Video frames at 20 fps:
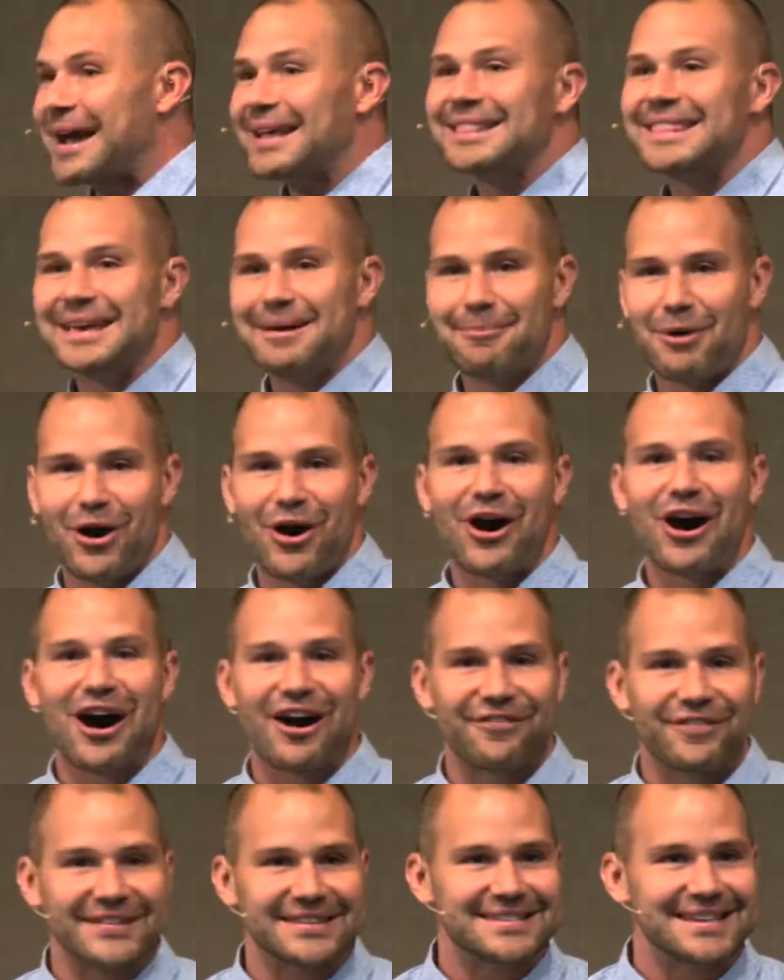them
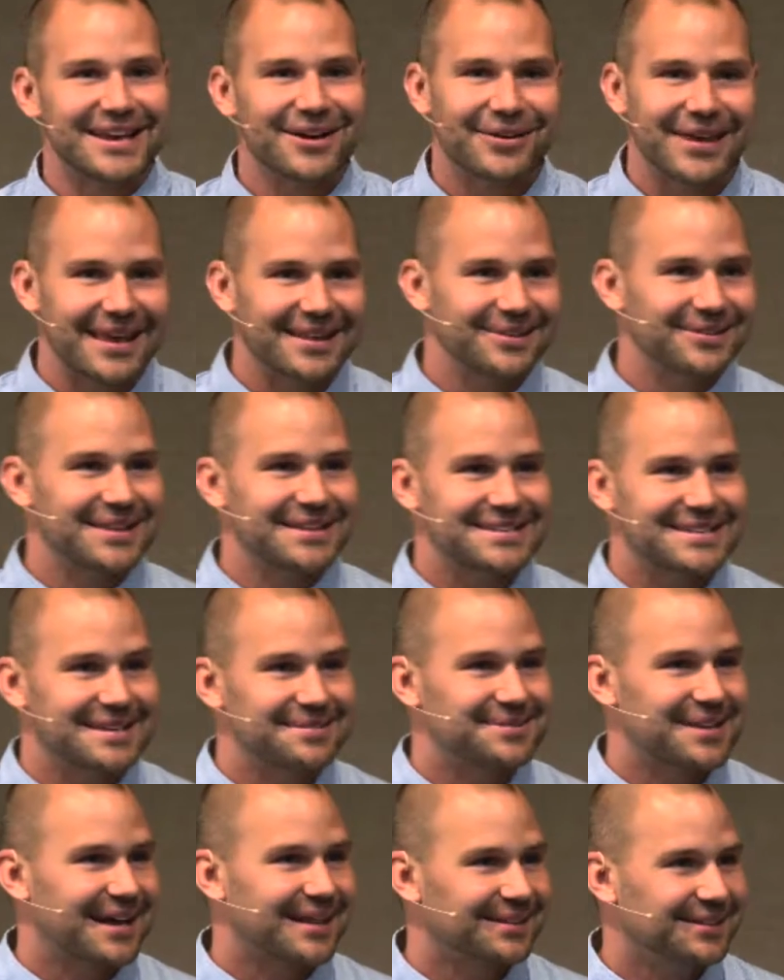off and say, okay, dude, this
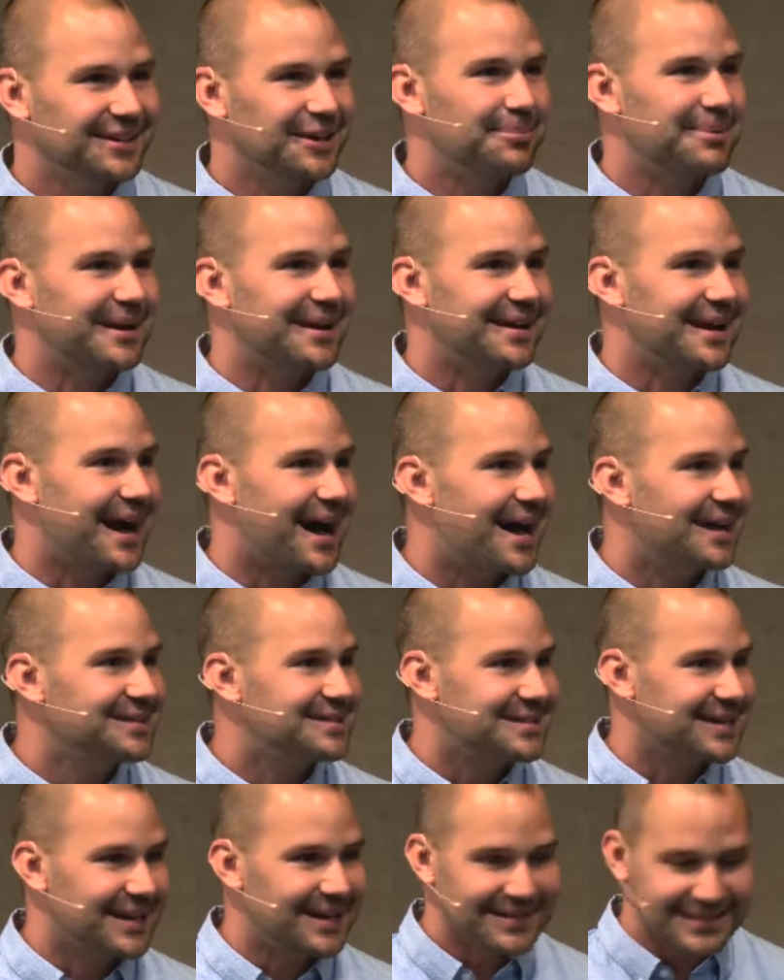seems like a little bit of
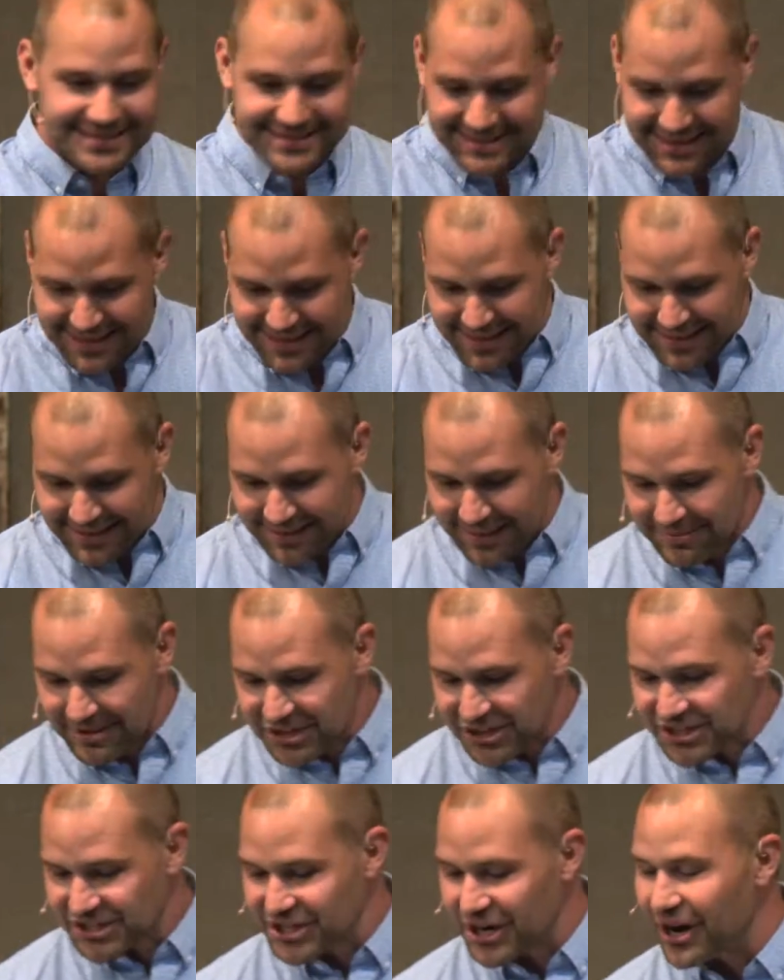nonsense, let me
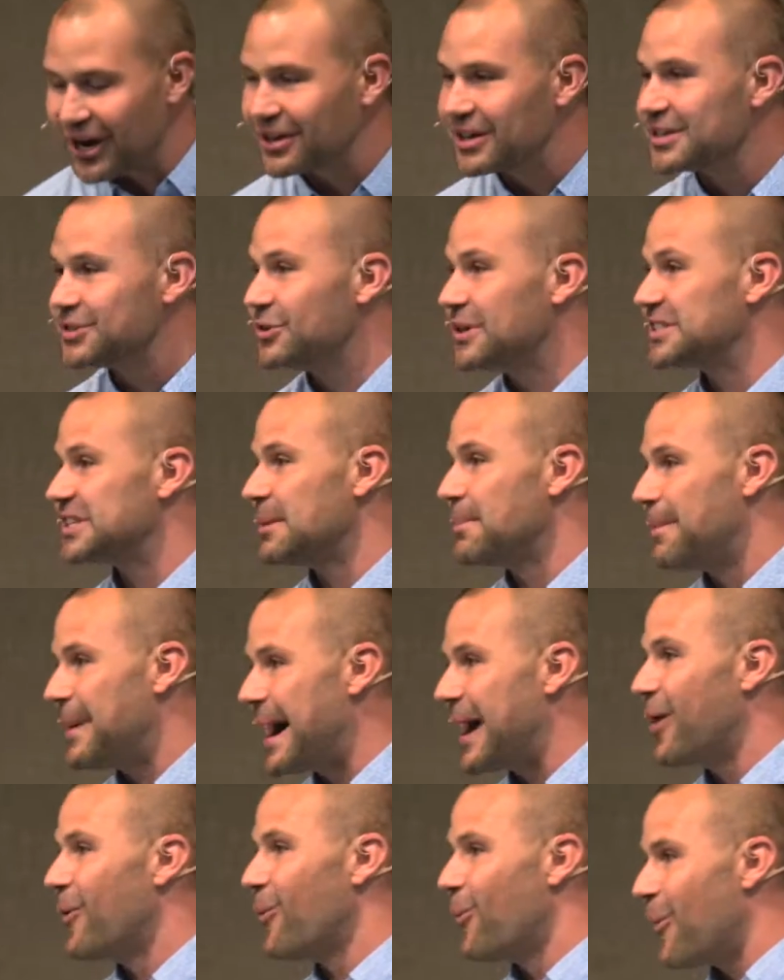just talk to us
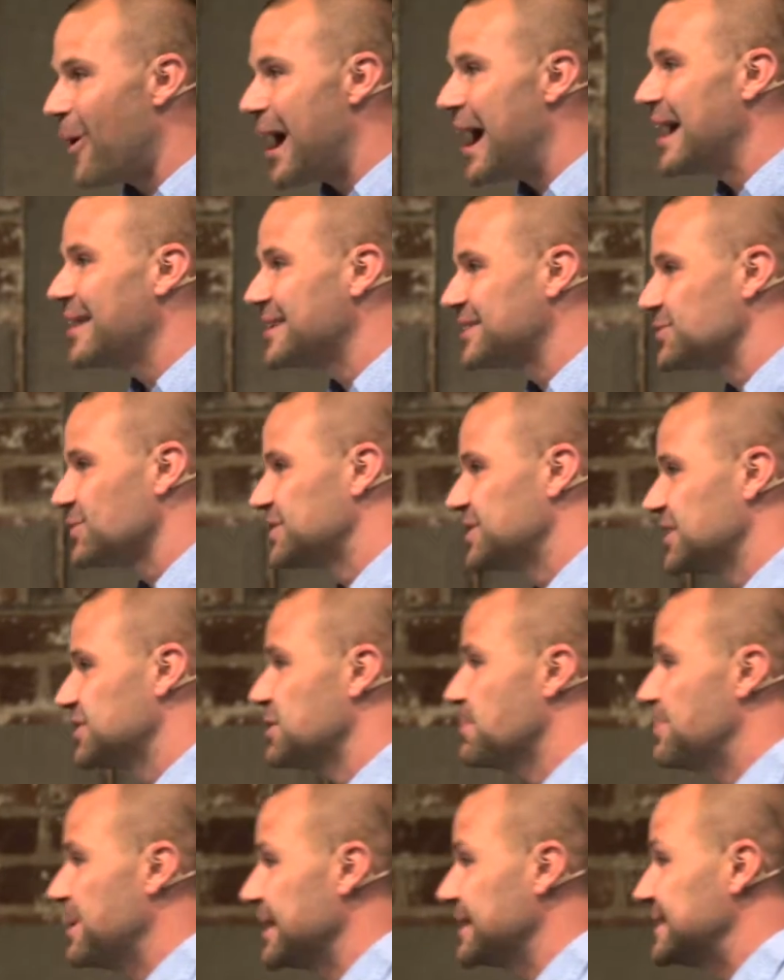about why this was such
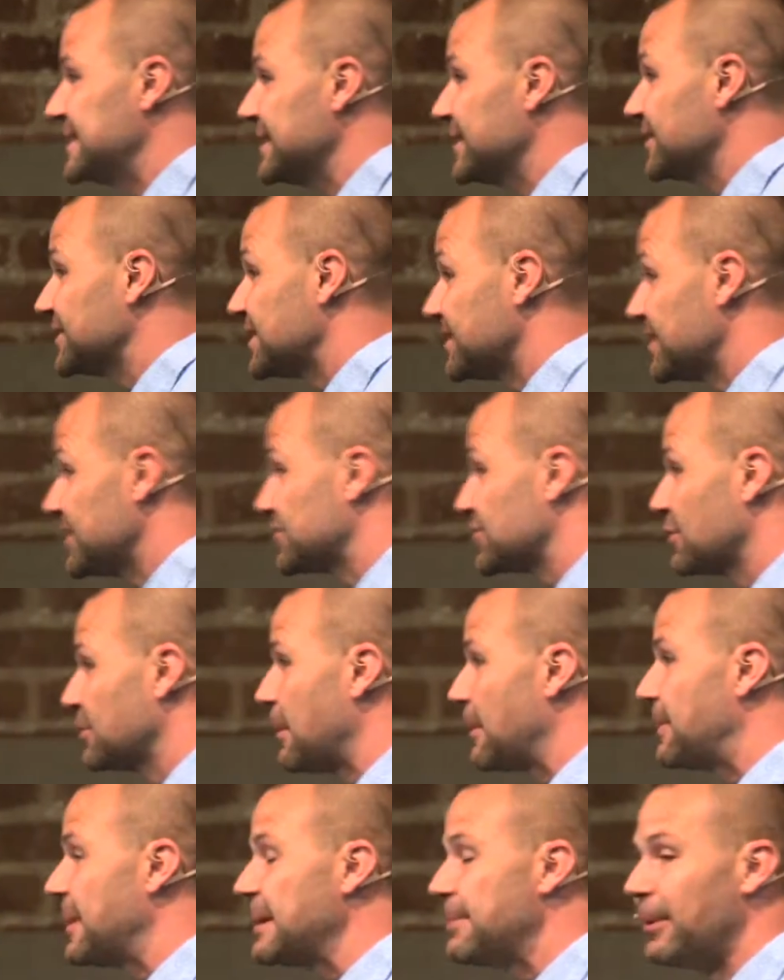a big deal to this group
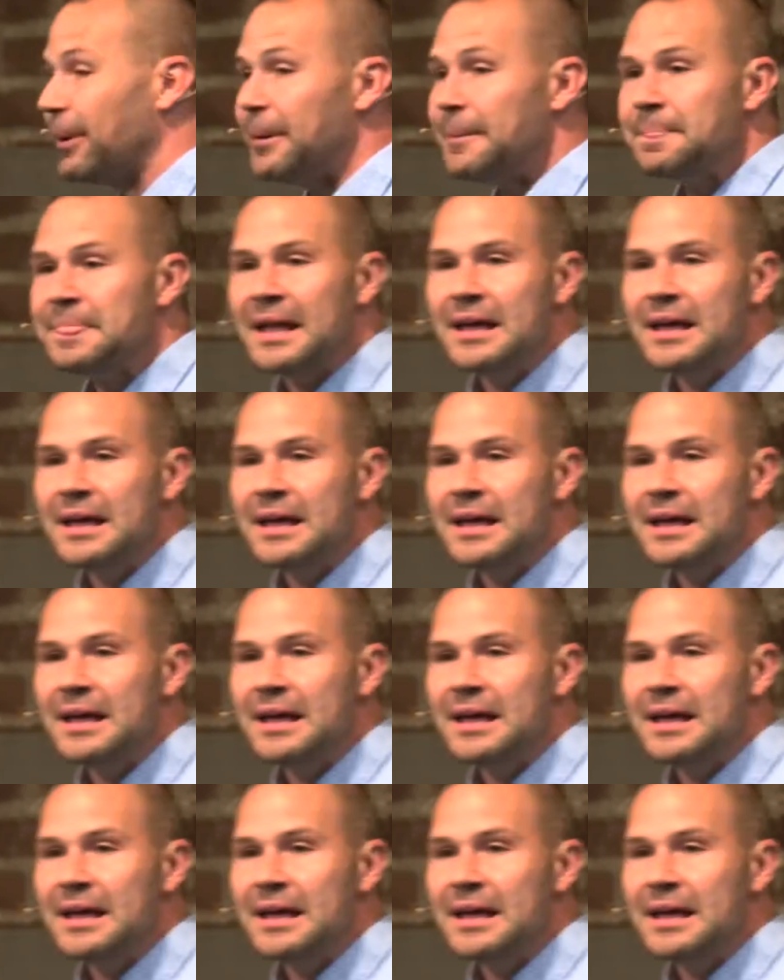of people.